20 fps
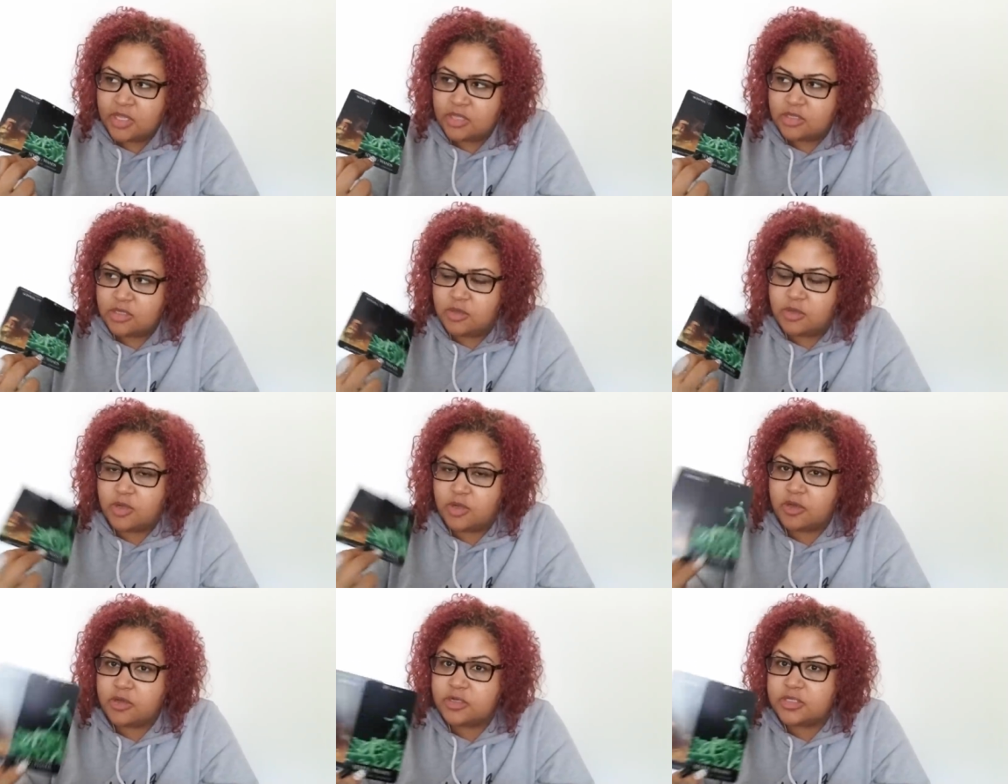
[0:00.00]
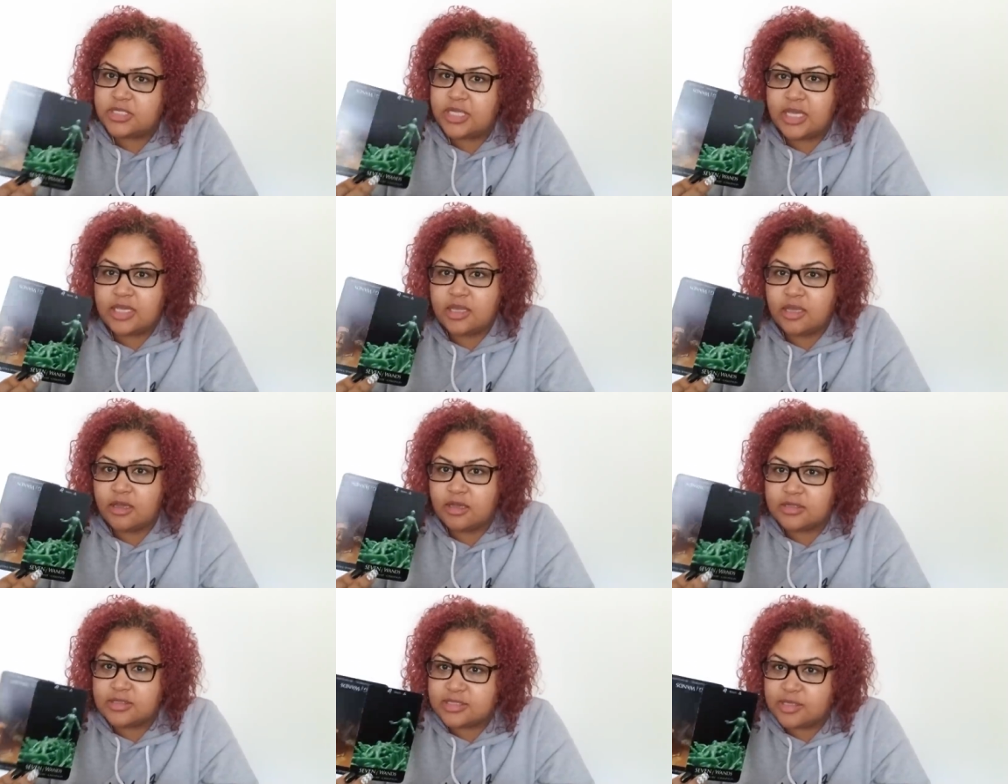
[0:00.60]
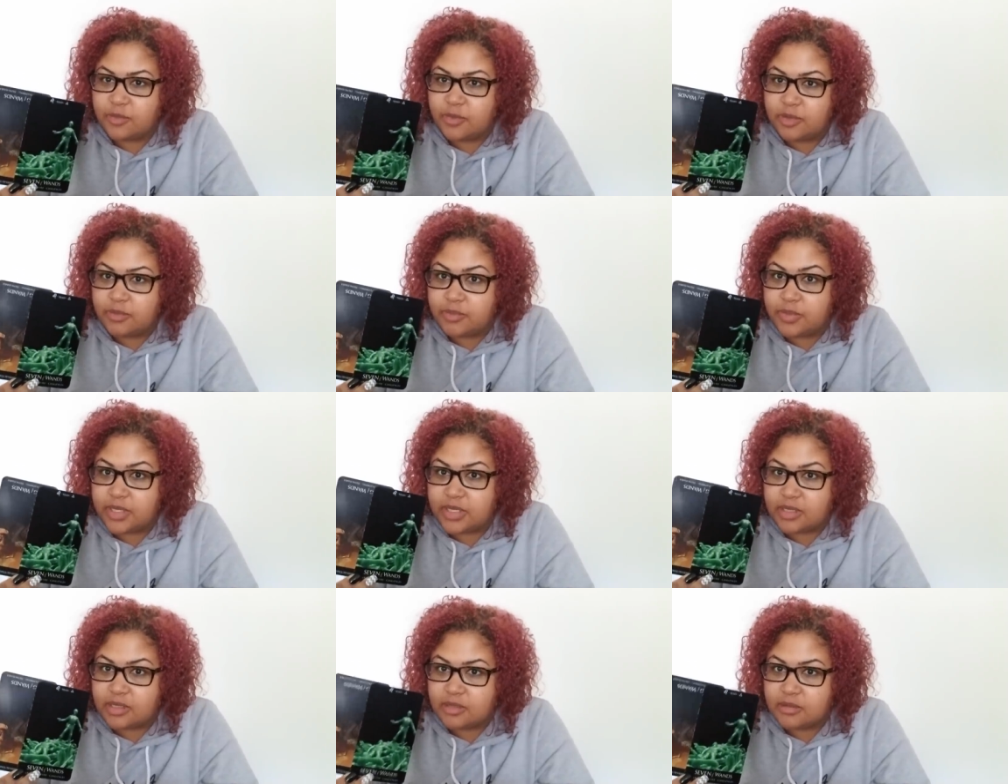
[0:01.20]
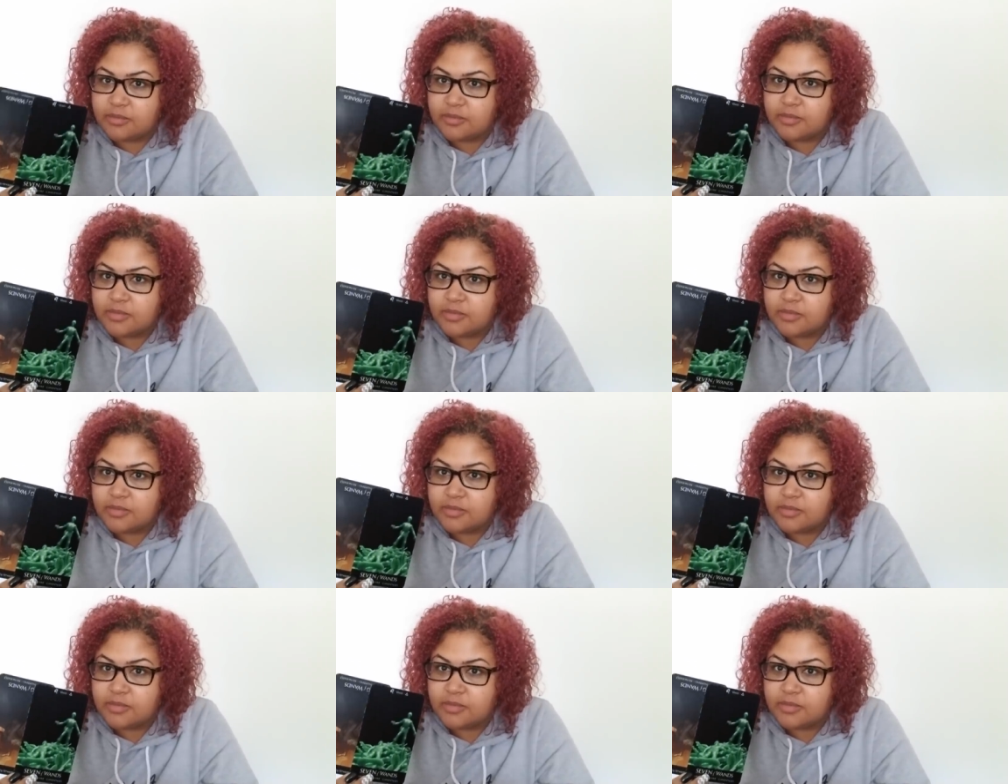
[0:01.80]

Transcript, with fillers: you know you're taking on someone big.